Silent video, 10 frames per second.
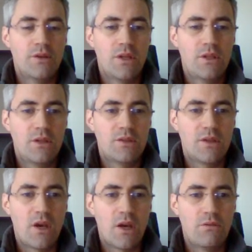
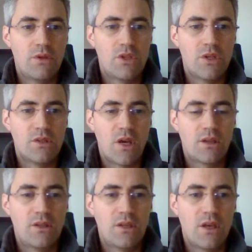Analytics tag, which is
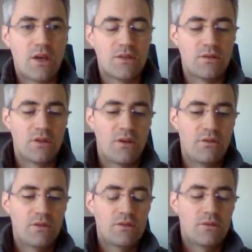acting as an event.